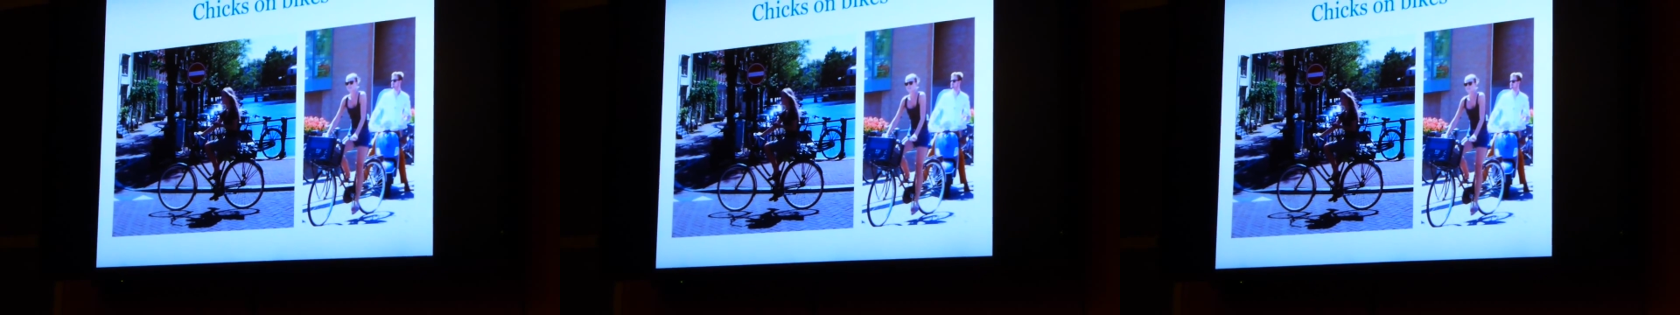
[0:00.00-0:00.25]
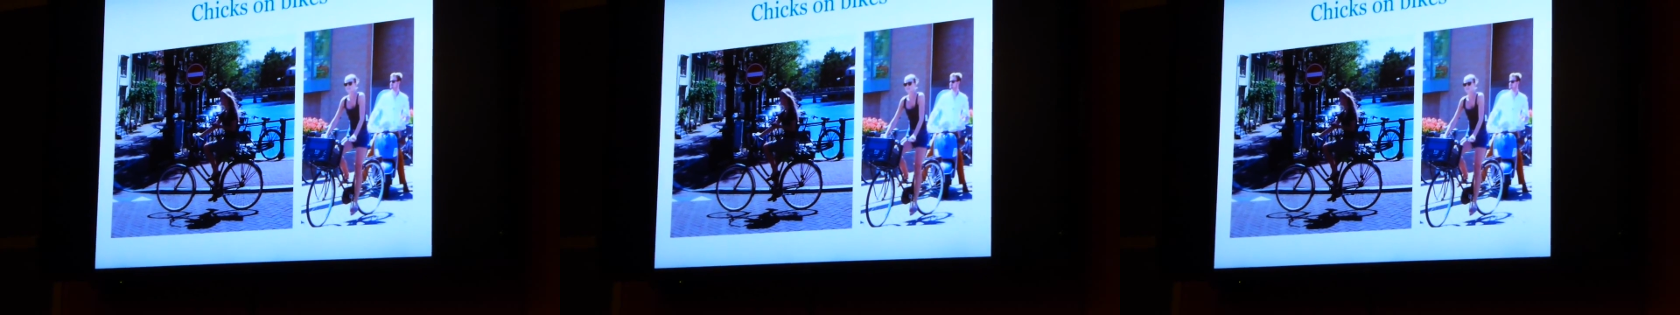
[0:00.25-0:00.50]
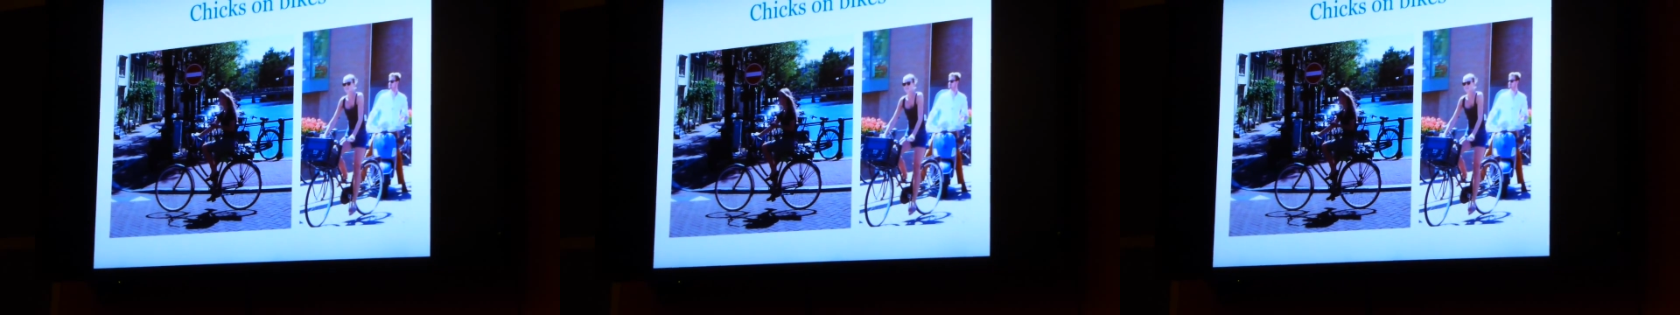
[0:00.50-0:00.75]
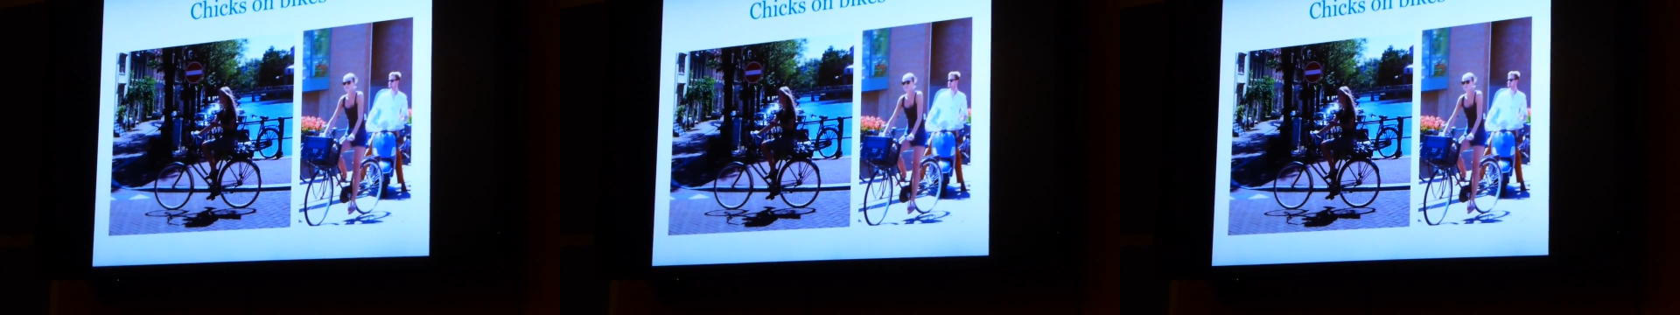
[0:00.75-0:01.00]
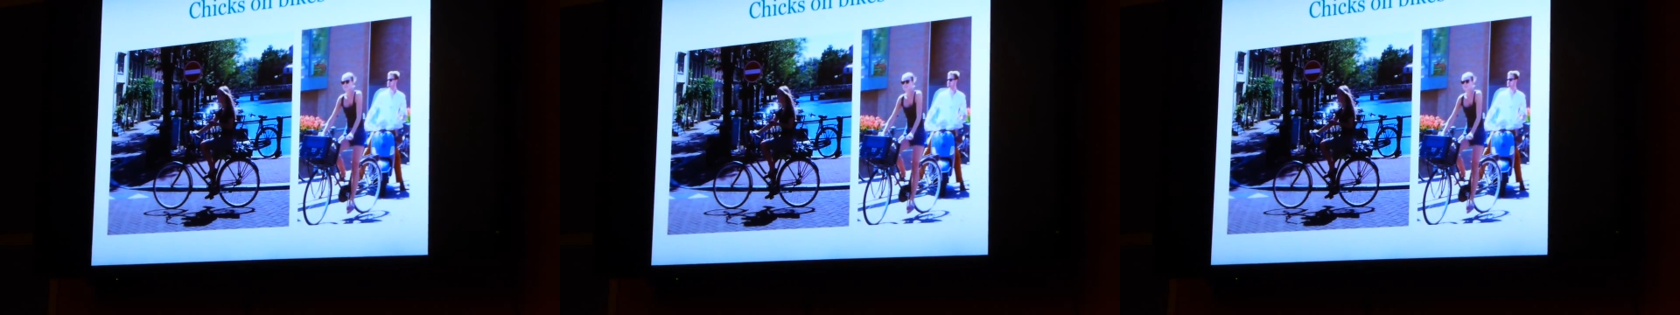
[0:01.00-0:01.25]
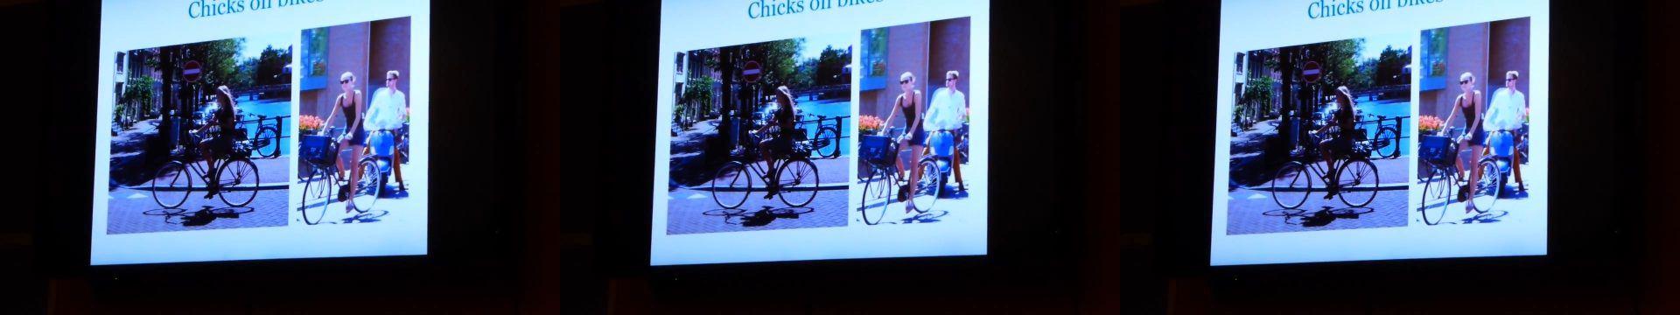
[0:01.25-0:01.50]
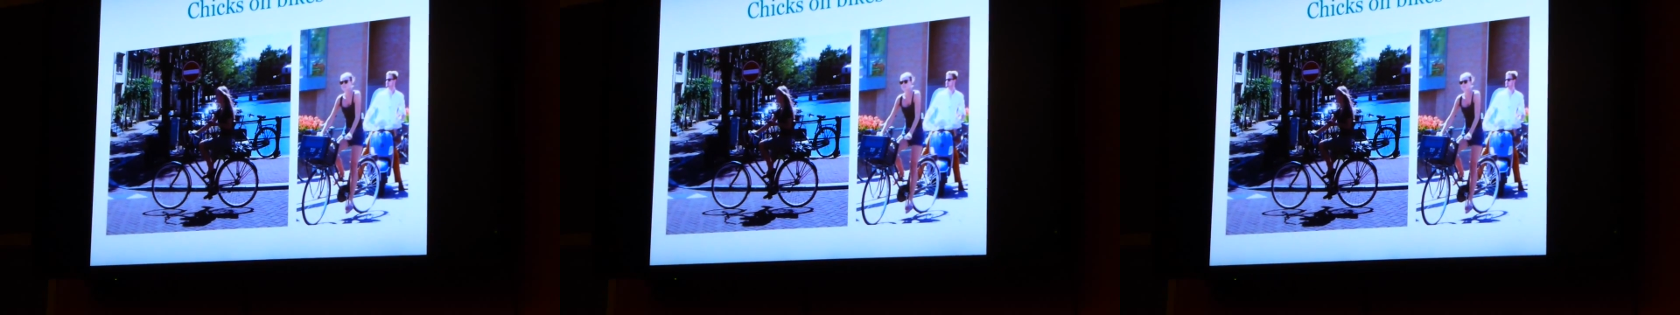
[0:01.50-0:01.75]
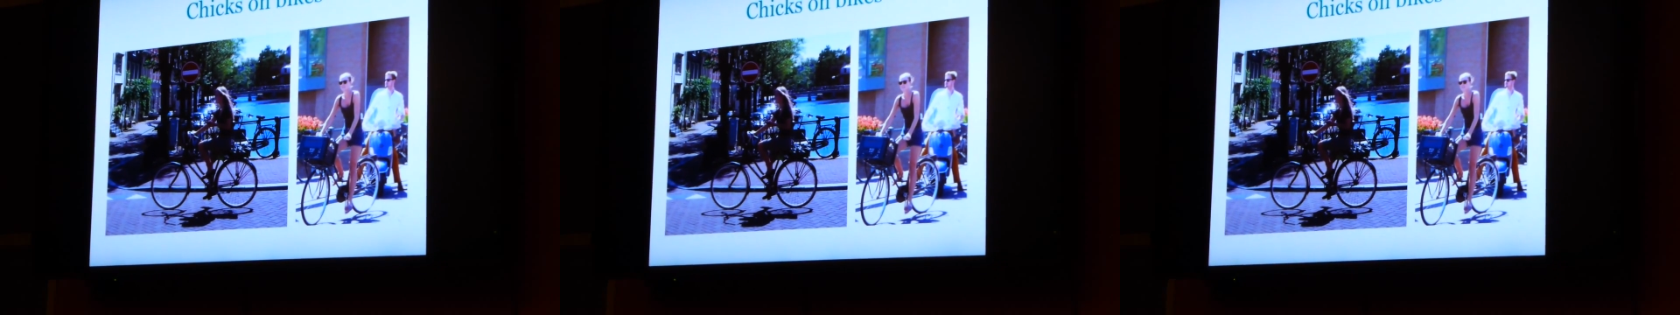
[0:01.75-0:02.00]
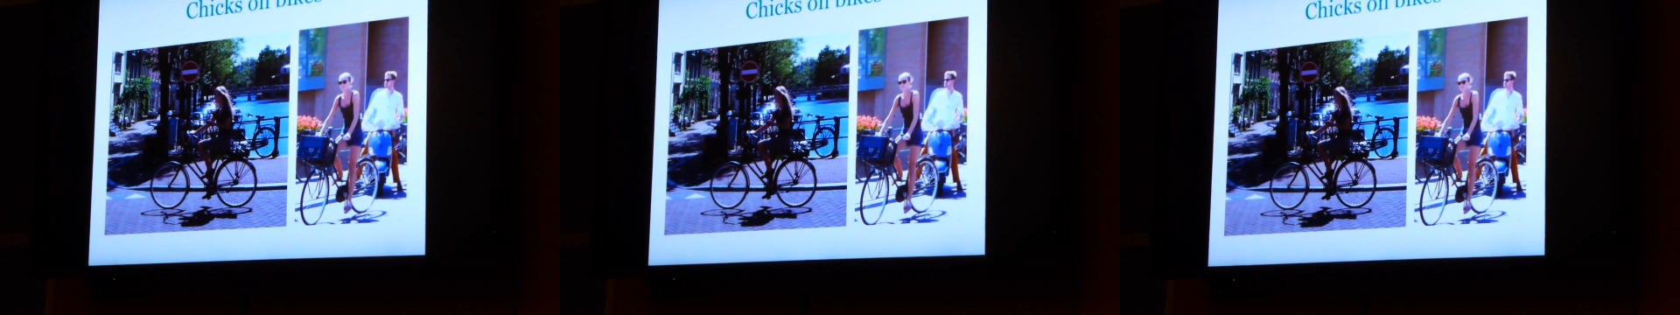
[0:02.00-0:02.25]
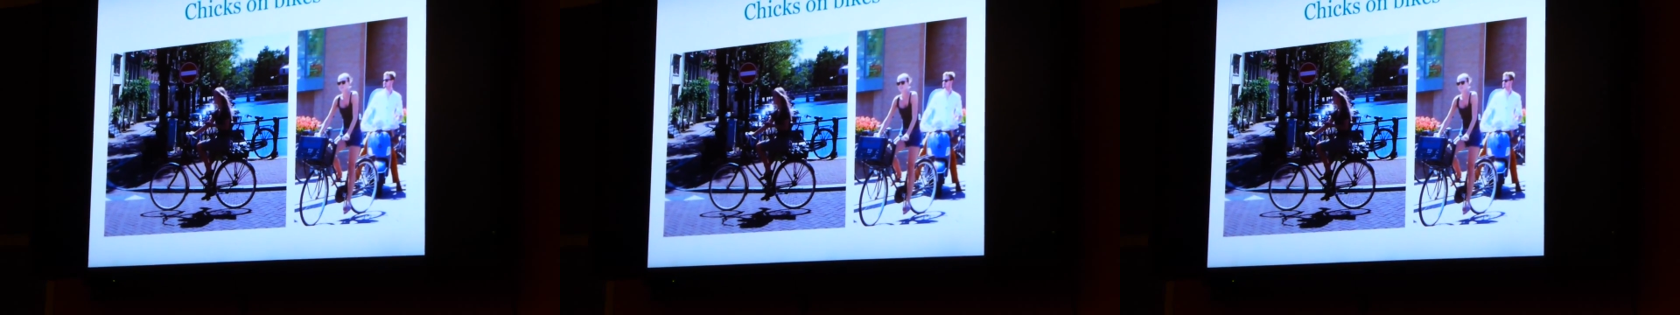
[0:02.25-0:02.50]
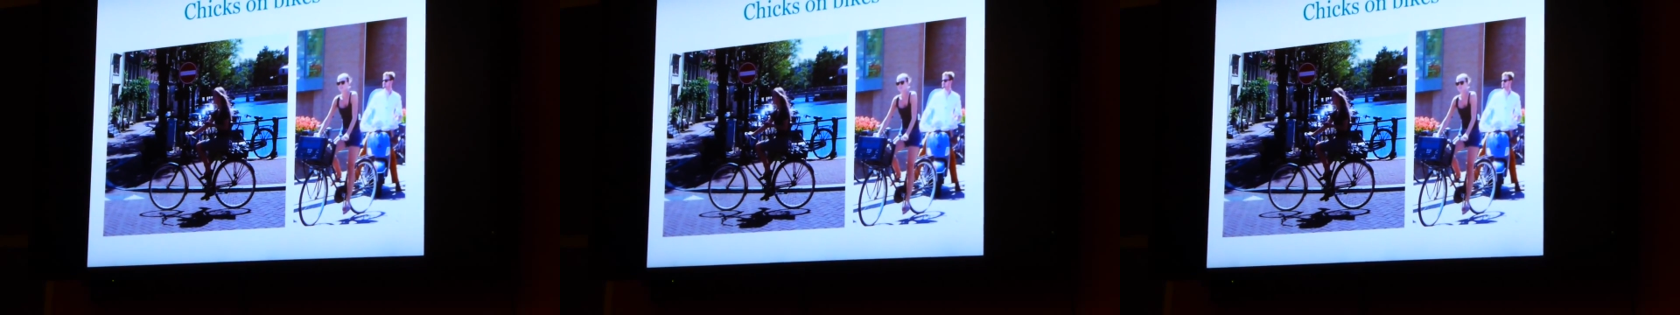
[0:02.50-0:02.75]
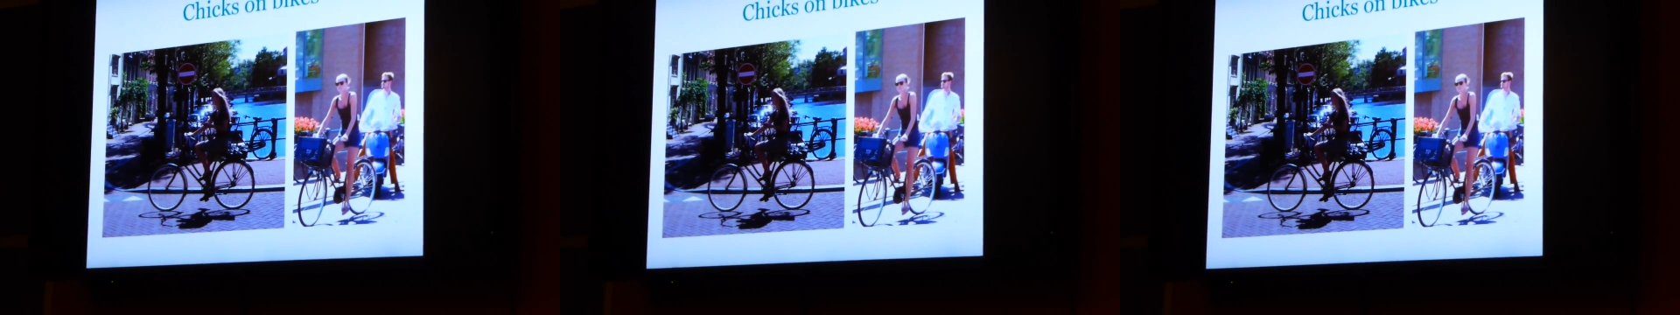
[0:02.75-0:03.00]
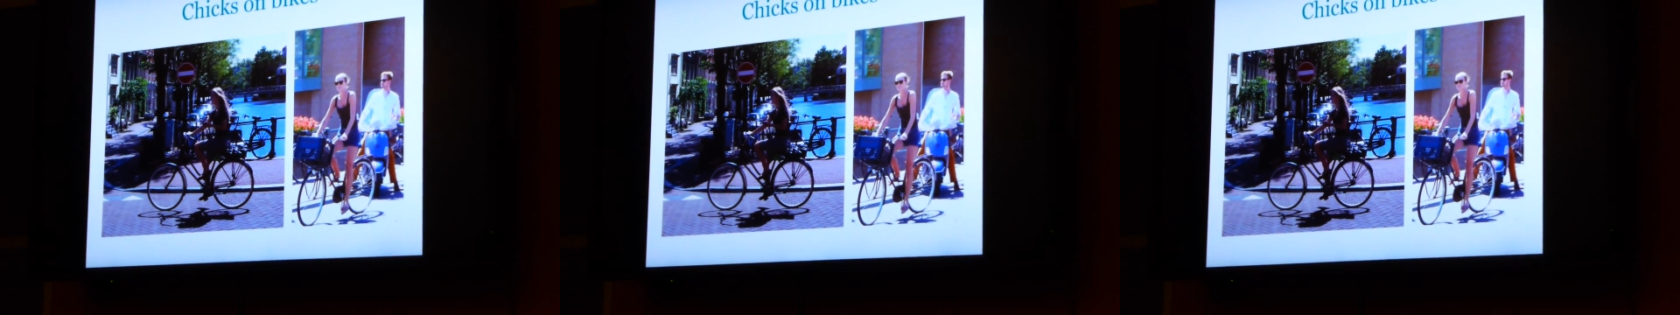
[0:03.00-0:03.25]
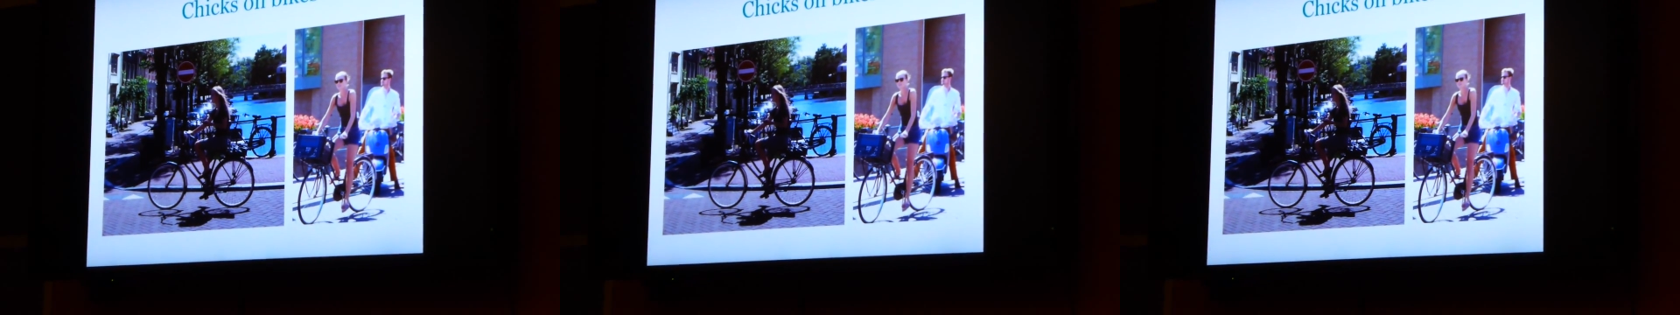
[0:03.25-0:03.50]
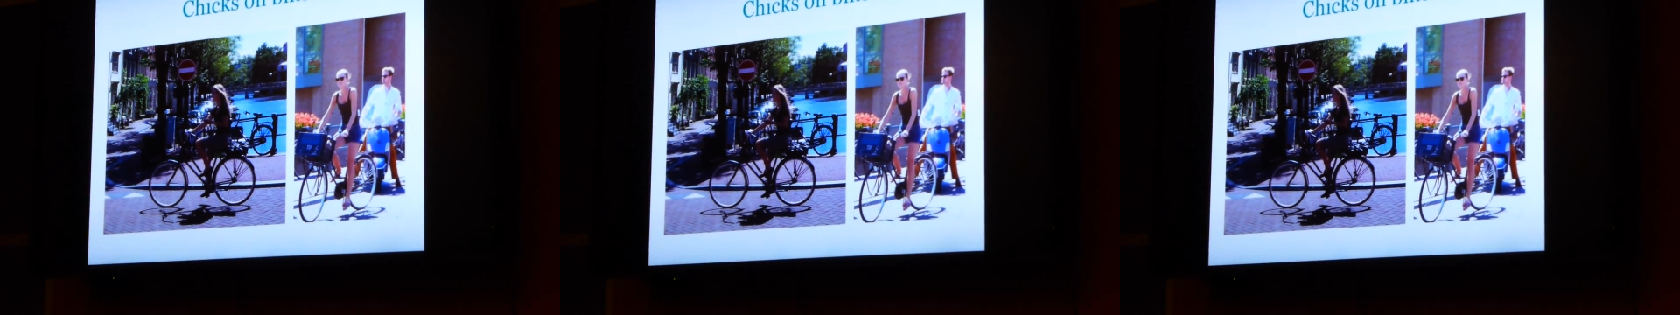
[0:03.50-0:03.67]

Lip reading: Nobody's mouth can be seen.